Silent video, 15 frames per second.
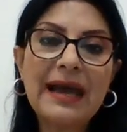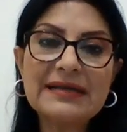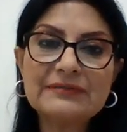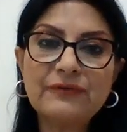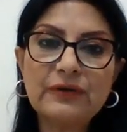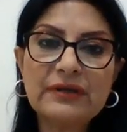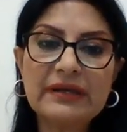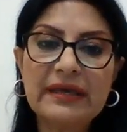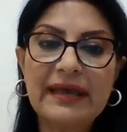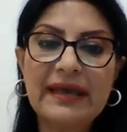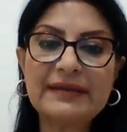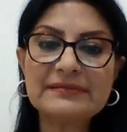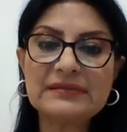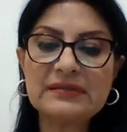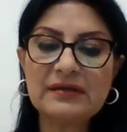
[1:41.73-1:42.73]
as for
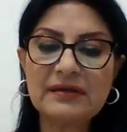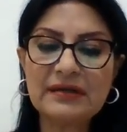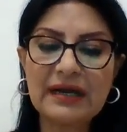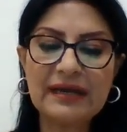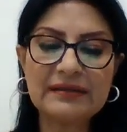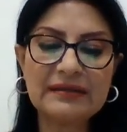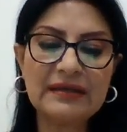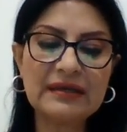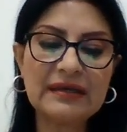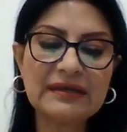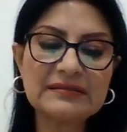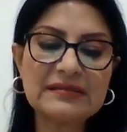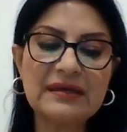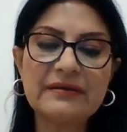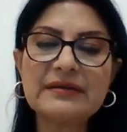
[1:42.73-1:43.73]
cancer, I think
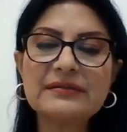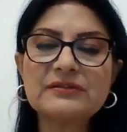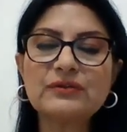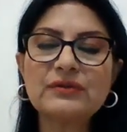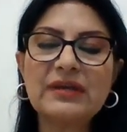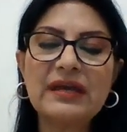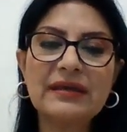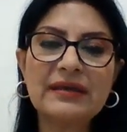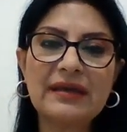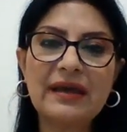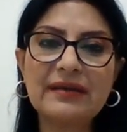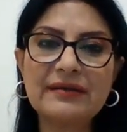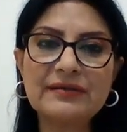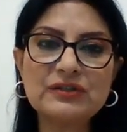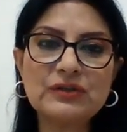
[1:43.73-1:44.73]
Cancerians today
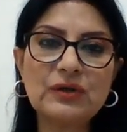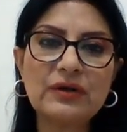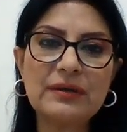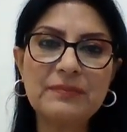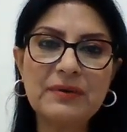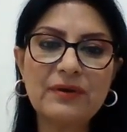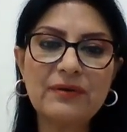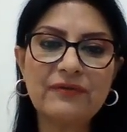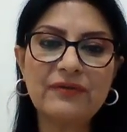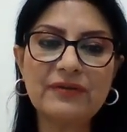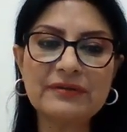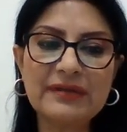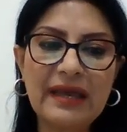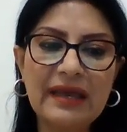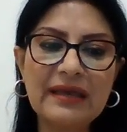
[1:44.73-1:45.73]
can enjoy a
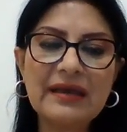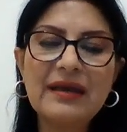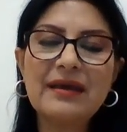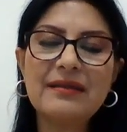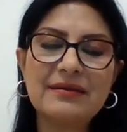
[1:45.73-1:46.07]
beautiful day.